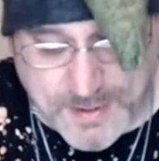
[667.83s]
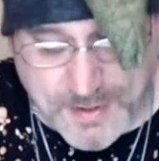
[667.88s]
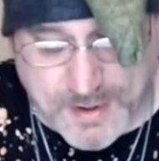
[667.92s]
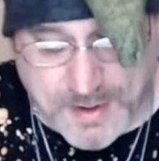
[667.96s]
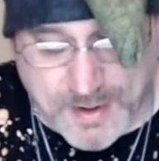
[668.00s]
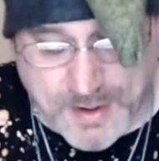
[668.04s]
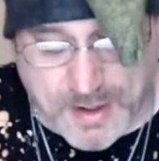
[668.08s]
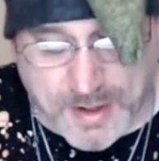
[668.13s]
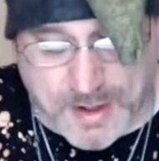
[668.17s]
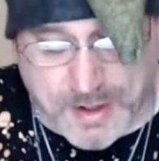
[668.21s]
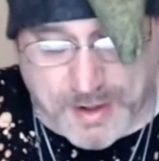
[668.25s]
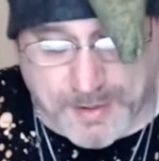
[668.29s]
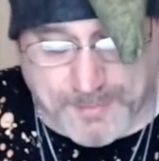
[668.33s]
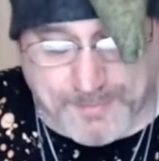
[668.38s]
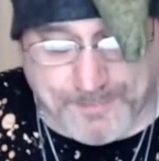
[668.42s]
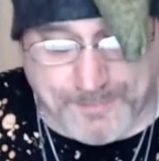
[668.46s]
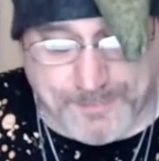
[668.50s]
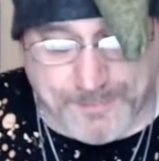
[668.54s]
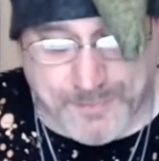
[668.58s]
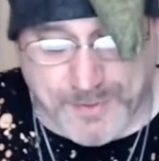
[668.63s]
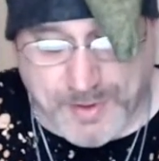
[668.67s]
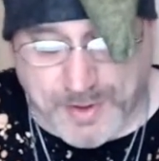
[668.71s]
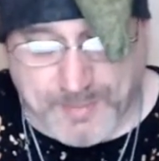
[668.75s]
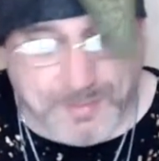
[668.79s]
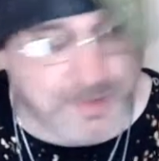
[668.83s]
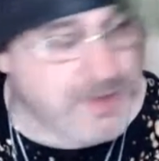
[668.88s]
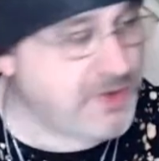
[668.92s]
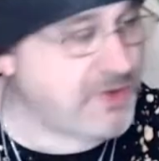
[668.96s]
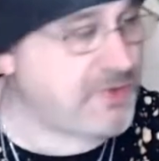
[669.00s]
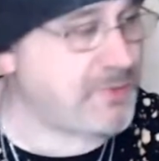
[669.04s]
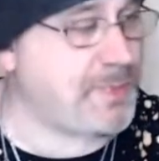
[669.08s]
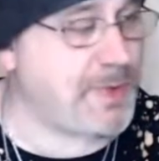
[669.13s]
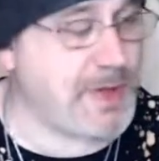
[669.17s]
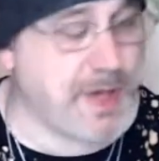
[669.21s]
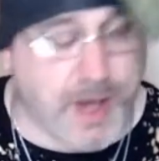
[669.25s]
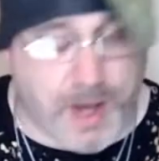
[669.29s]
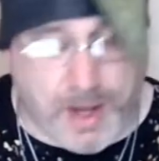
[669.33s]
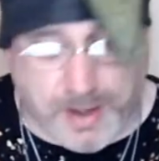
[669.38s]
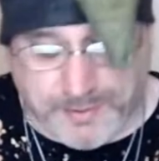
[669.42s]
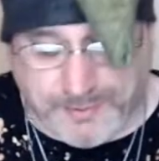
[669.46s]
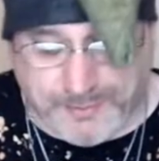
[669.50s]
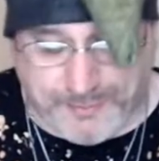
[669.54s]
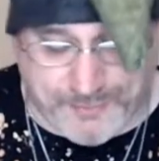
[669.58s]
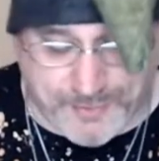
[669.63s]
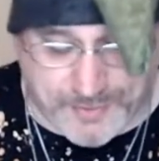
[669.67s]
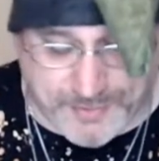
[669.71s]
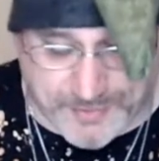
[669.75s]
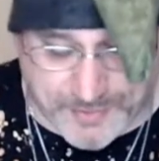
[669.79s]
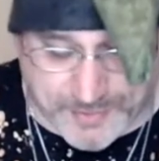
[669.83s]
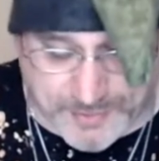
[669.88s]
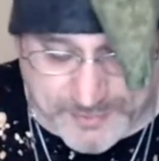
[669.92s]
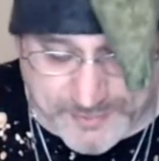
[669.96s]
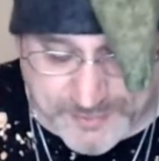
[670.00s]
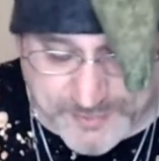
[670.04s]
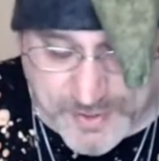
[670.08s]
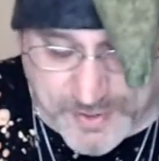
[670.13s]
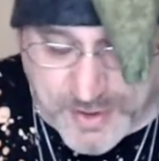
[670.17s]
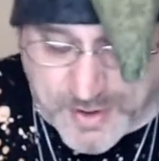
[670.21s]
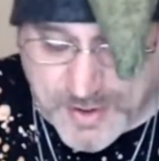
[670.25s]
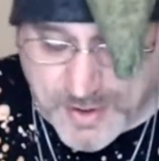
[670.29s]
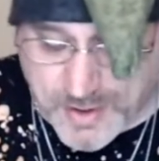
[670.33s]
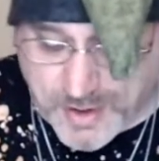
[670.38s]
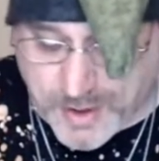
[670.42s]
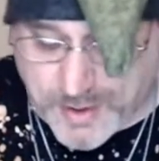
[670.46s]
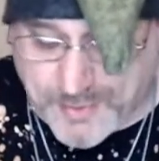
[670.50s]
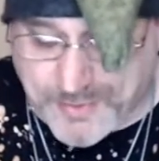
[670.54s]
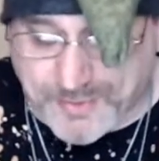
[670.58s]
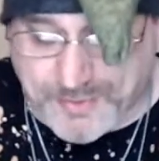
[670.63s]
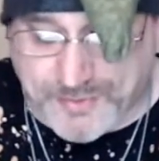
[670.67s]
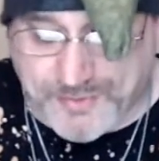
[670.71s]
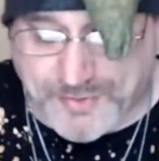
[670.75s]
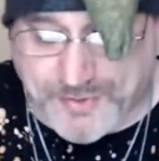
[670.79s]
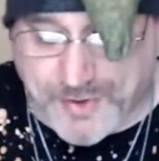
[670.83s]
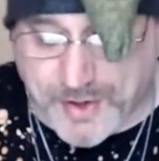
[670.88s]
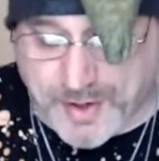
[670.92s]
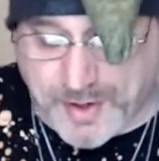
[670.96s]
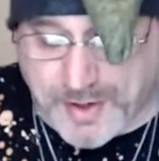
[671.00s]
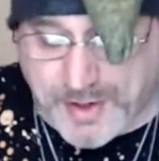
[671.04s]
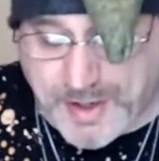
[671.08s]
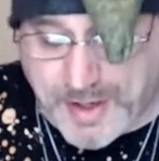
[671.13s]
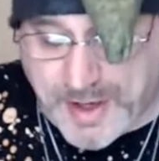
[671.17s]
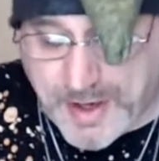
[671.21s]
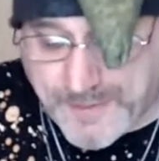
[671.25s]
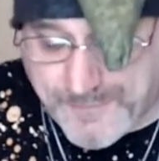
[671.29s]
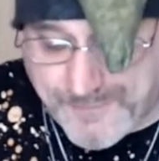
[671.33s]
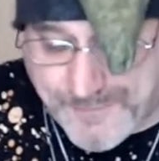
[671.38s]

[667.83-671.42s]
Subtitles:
it means beyond physics, the study and